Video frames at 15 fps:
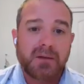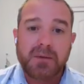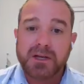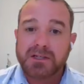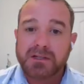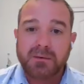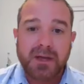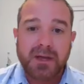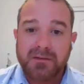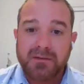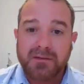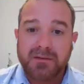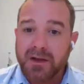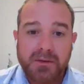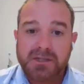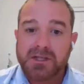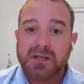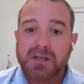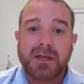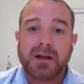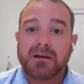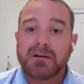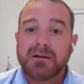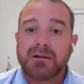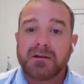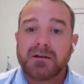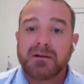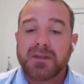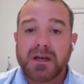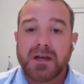We got to make sure we have that verbiage in there
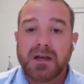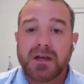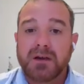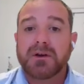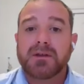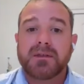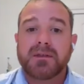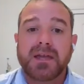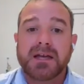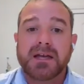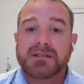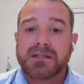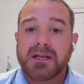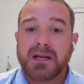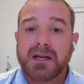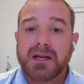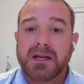and that it's covered and that that